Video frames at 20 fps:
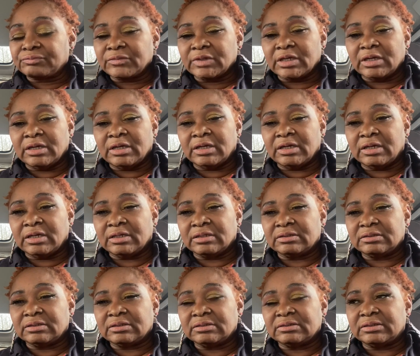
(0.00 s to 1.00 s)

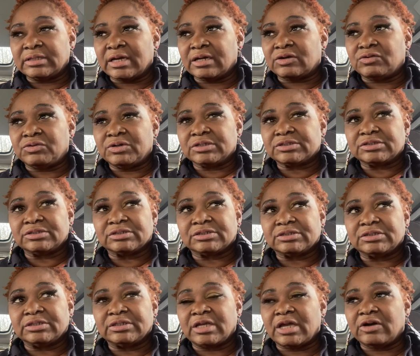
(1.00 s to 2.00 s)
And that question
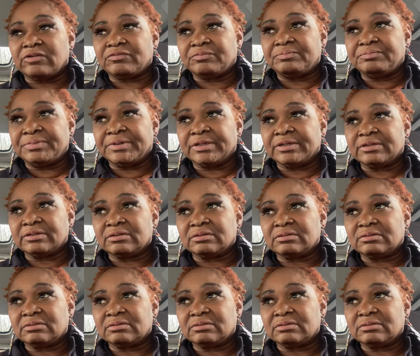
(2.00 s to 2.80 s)
shouldn't have been